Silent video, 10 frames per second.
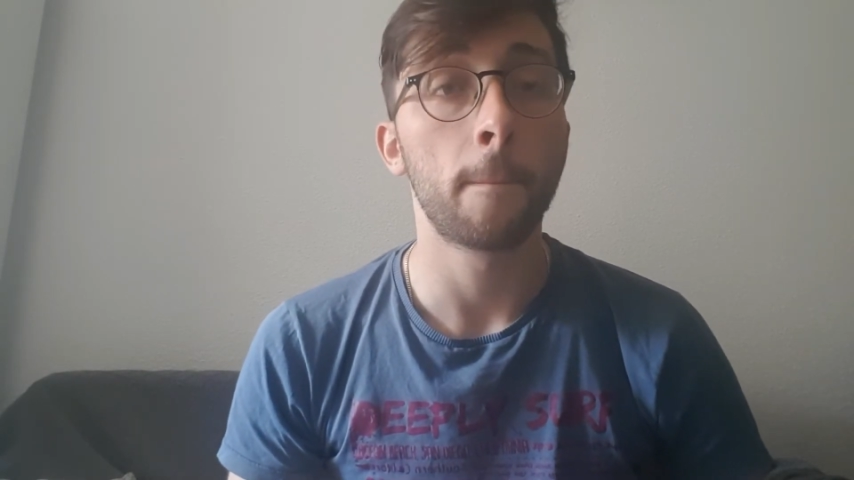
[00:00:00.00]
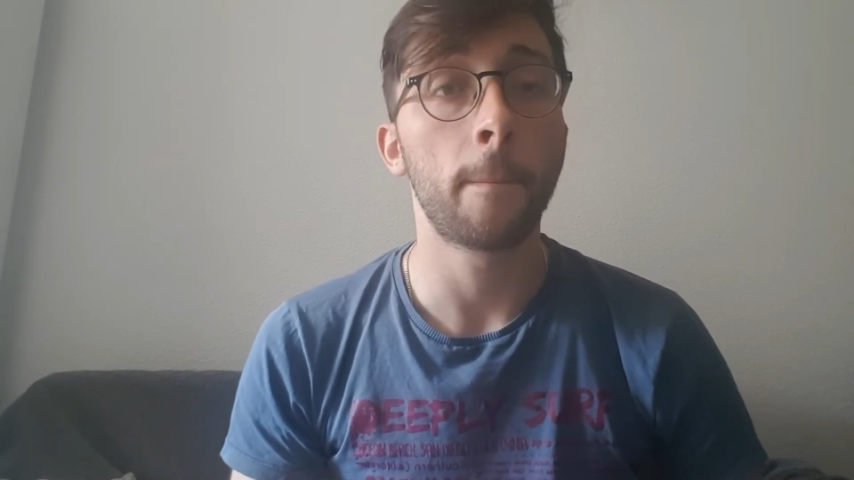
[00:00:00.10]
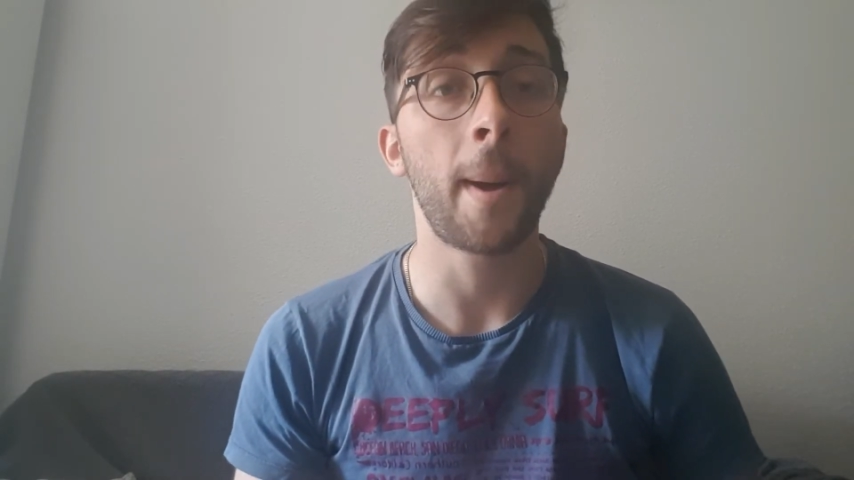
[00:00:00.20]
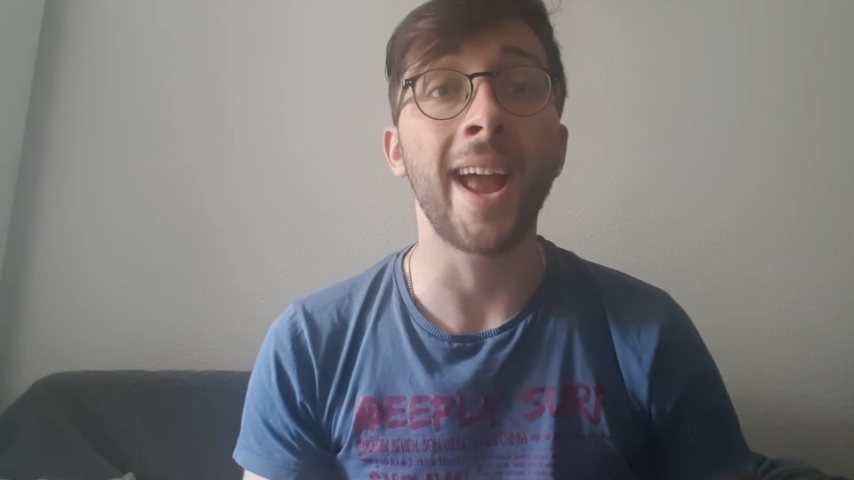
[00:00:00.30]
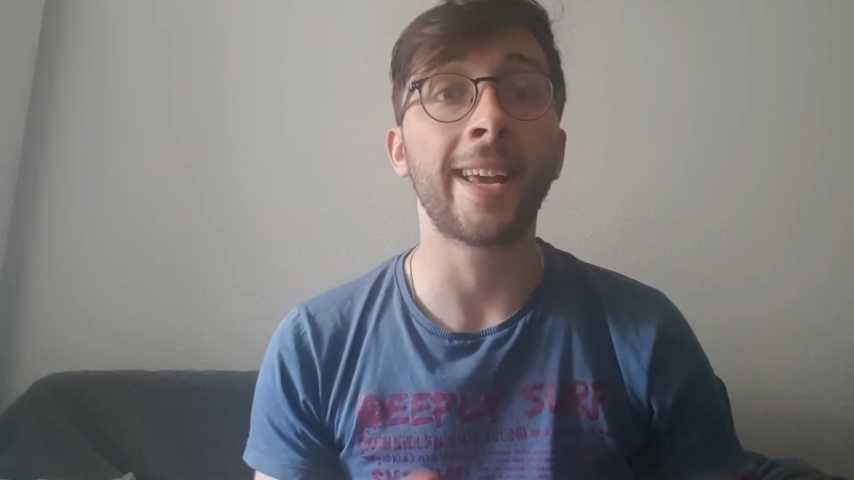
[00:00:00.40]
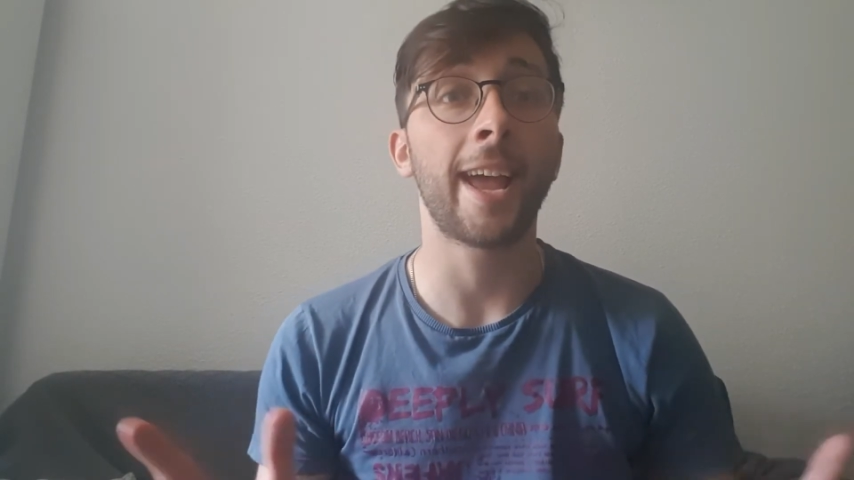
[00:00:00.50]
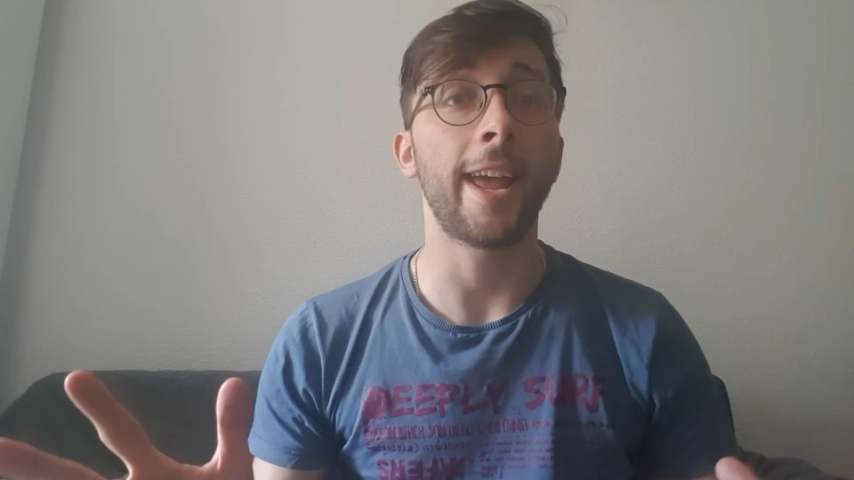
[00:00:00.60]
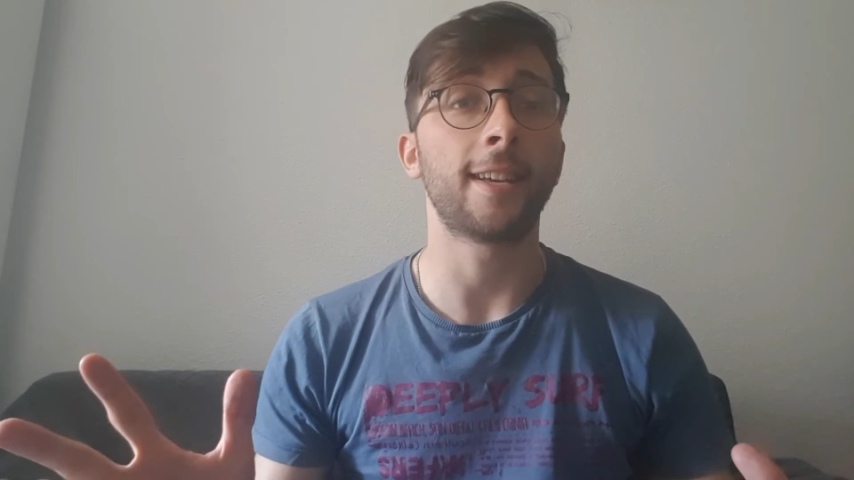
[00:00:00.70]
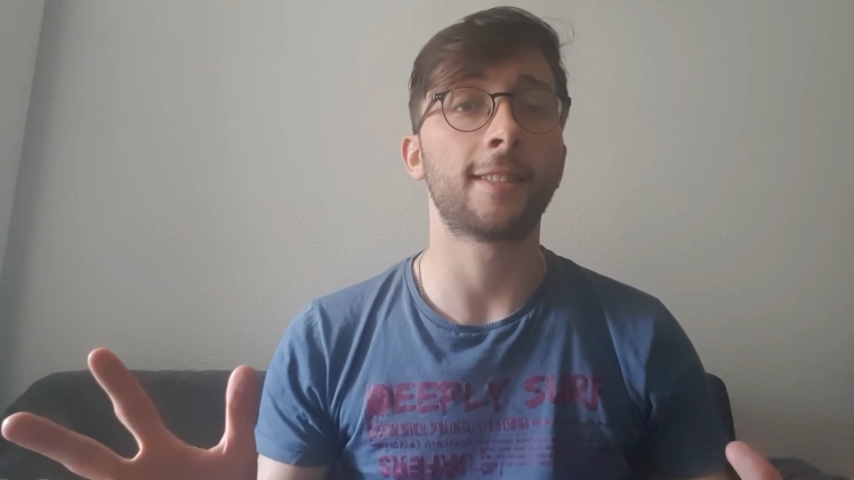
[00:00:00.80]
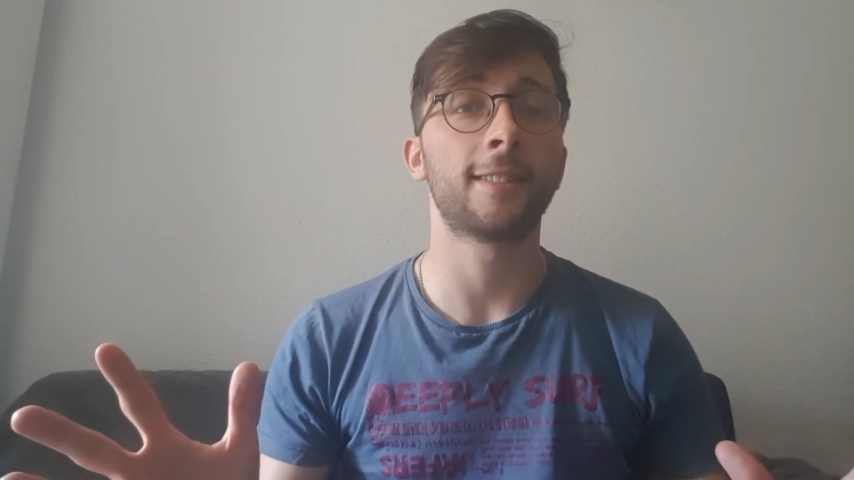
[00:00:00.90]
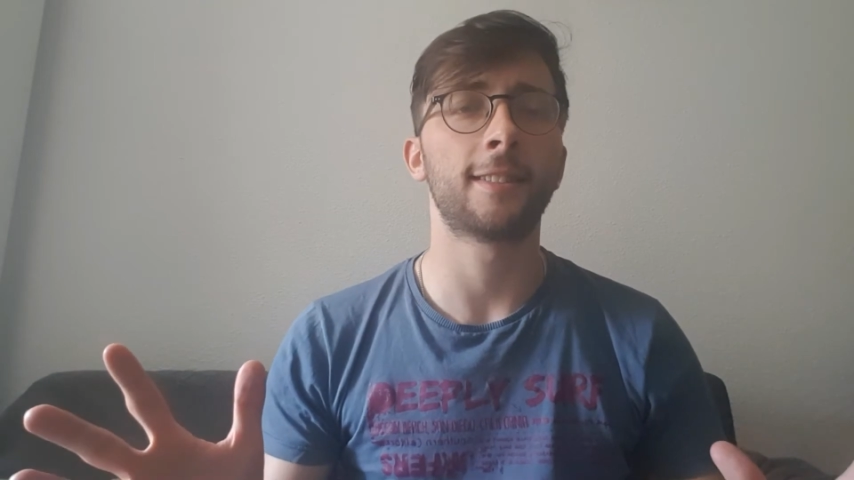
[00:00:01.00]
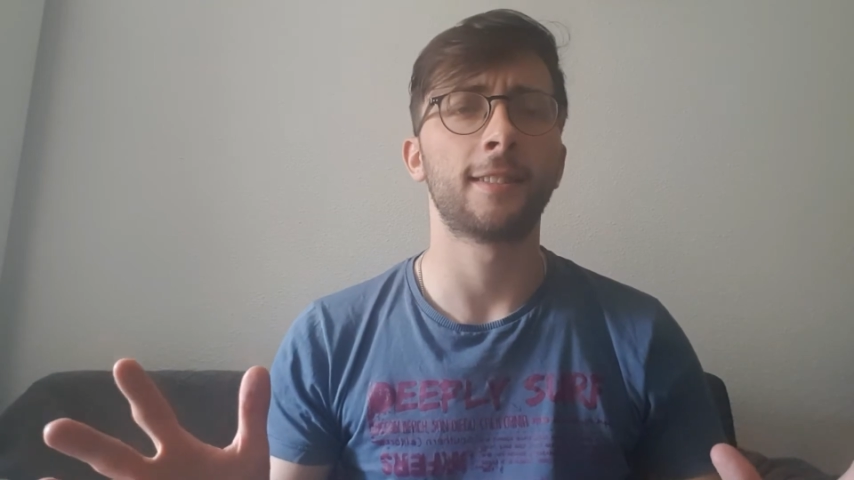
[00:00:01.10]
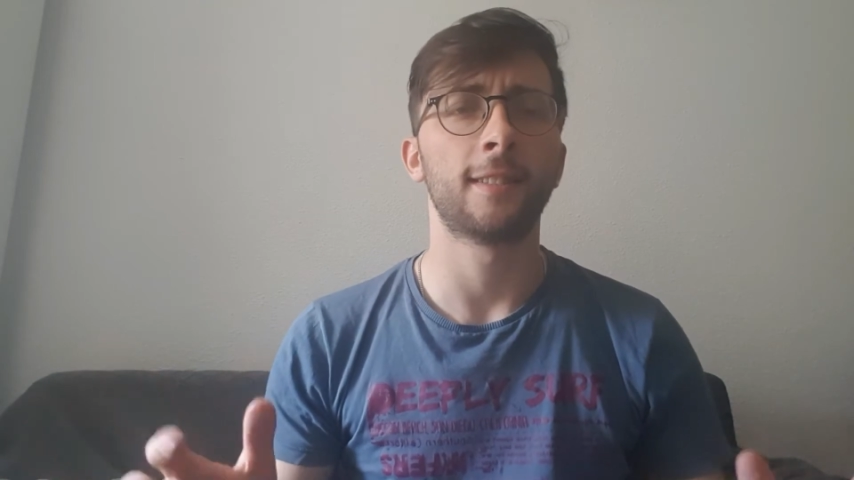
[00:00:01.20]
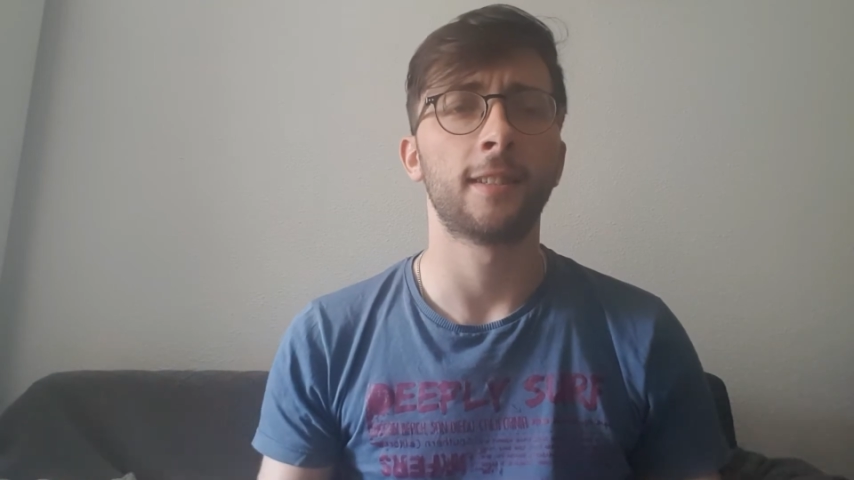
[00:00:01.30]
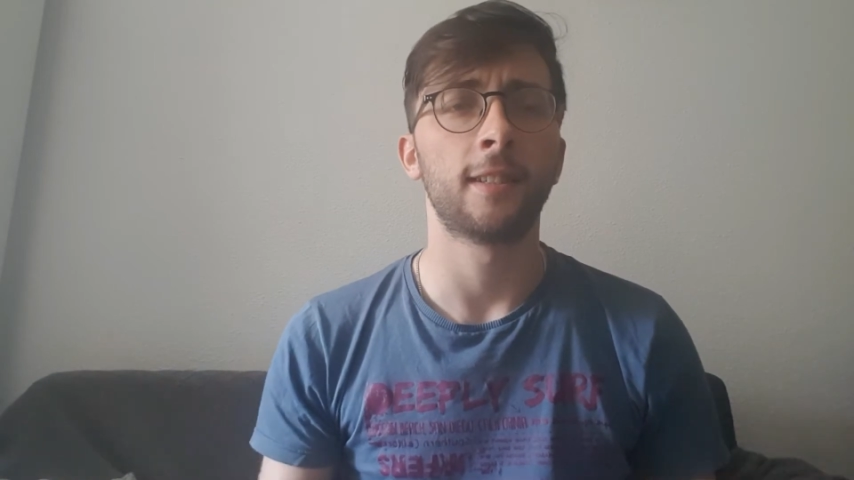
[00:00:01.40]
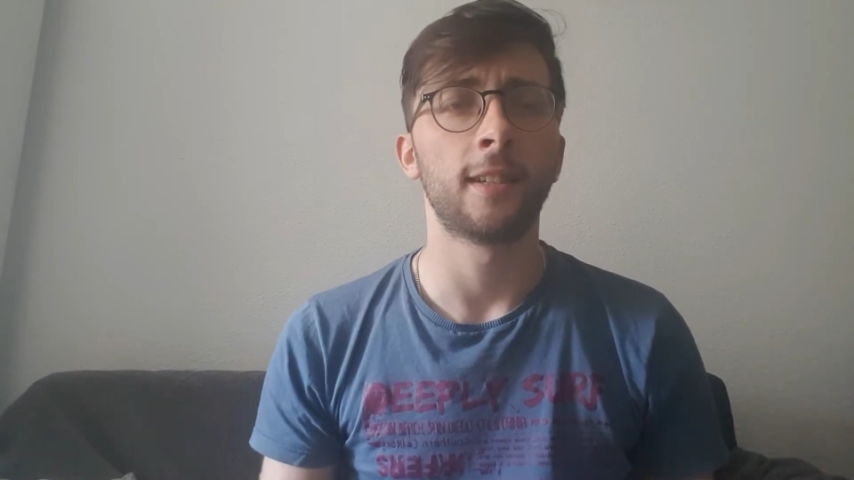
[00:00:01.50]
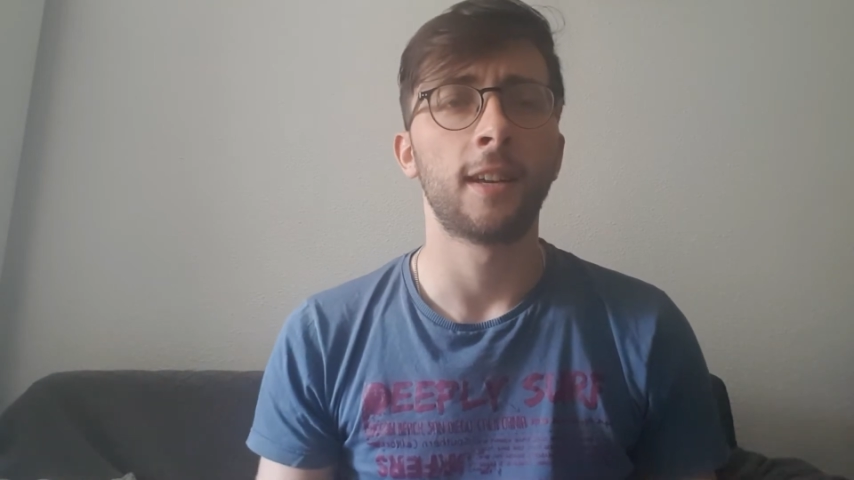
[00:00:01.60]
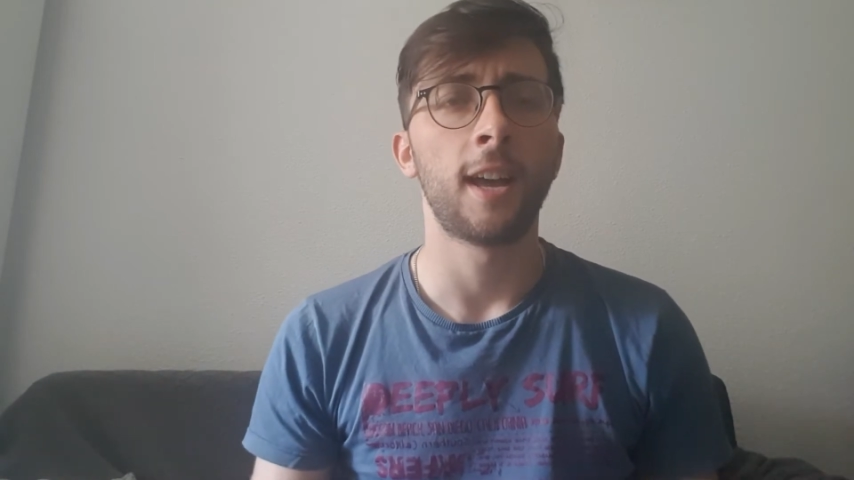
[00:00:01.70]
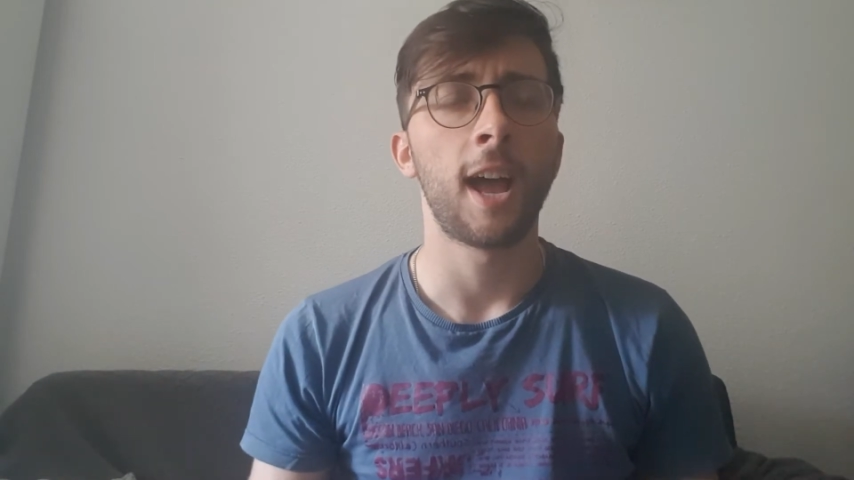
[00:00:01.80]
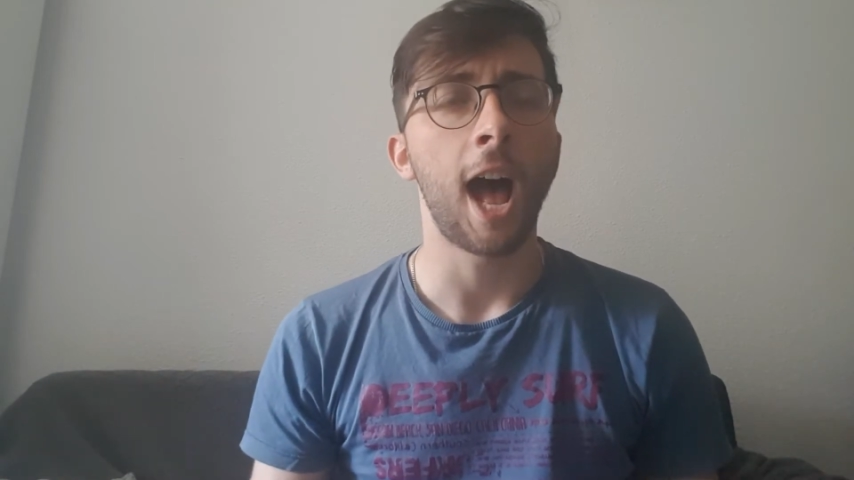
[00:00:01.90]
Pancakes.
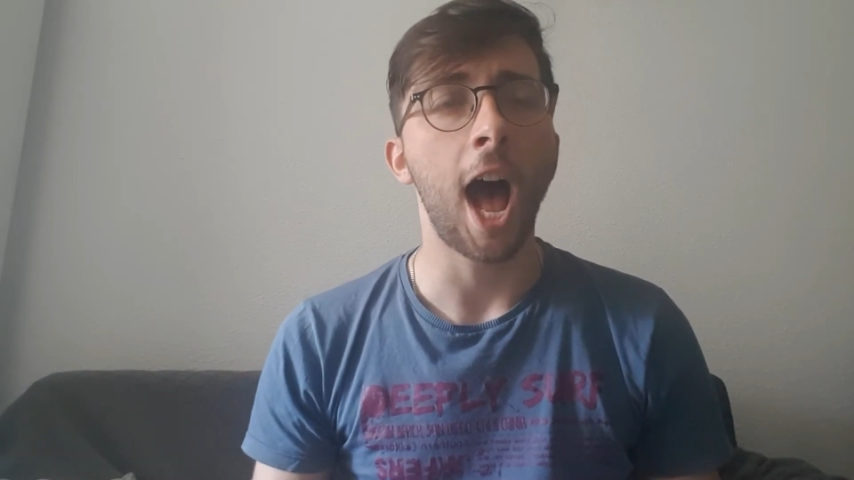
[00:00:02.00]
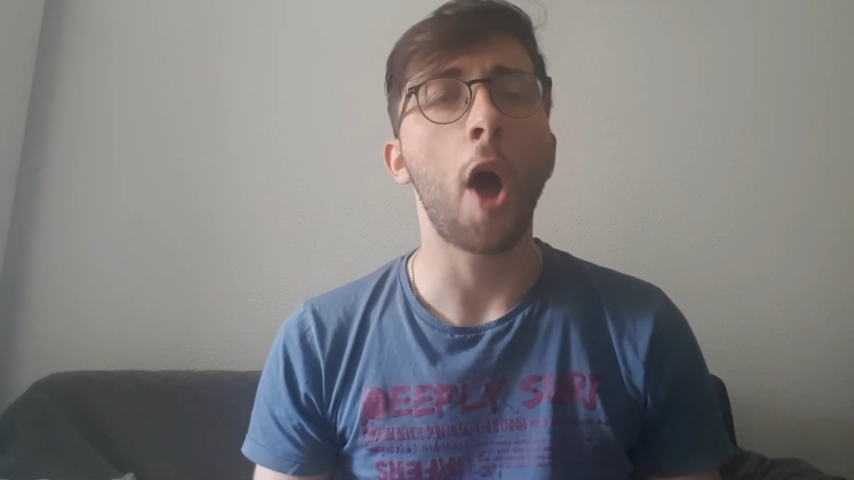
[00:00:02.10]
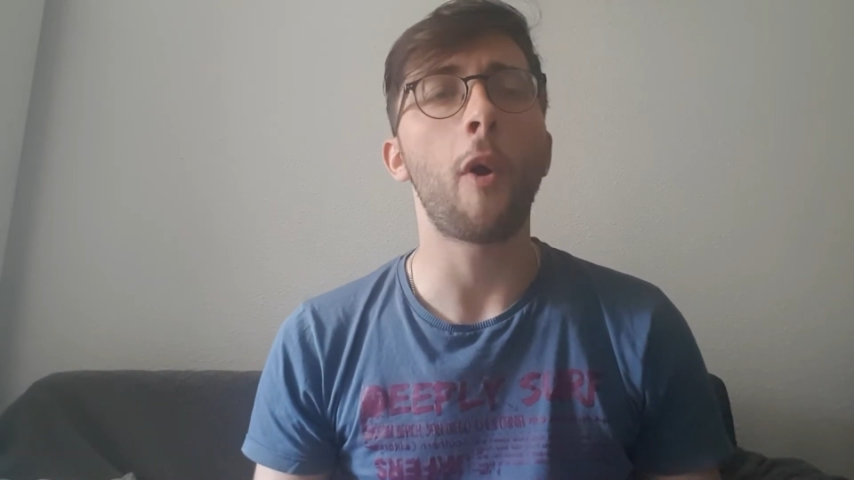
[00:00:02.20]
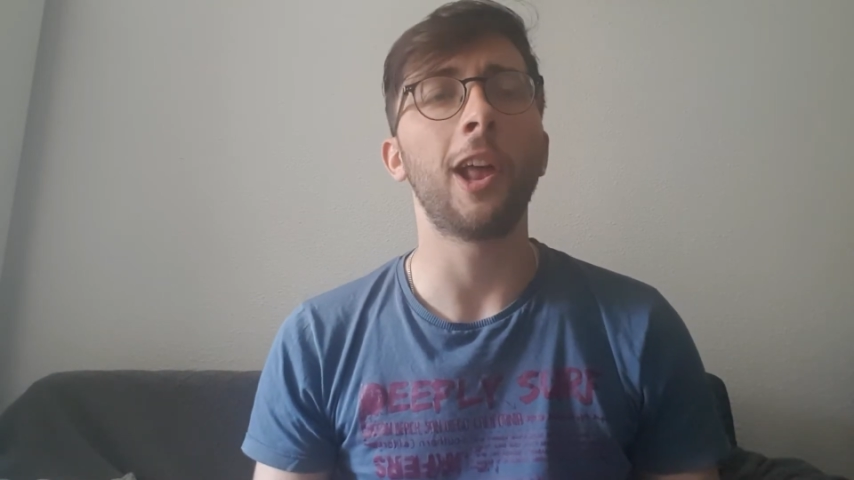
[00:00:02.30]
How